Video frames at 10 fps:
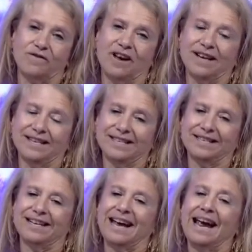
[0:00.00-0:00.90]
And can
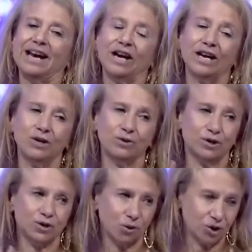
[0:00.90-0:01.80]
you
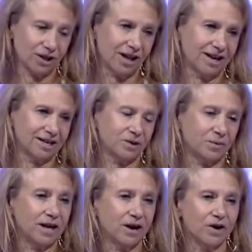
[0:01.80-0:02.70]
socialize without your
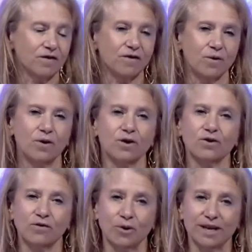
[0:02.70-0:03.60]
phone or device? So
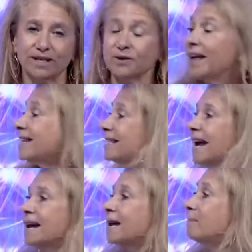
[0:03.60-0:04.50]
that's not a
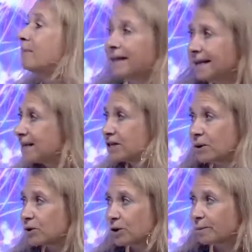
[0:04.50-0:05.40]
complete social media